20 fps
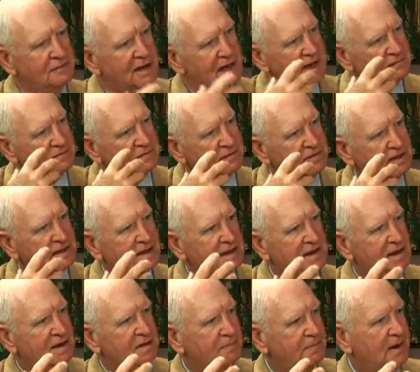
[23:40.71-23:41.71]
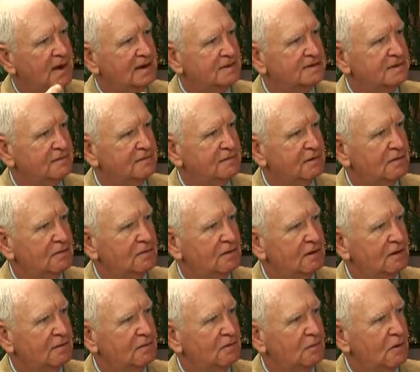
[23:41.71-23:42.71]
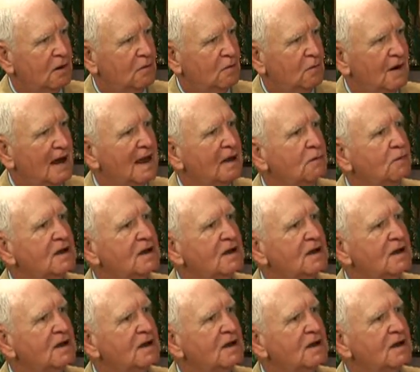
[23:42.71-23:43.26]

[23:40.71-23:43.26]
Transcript: you have to think in a positive way,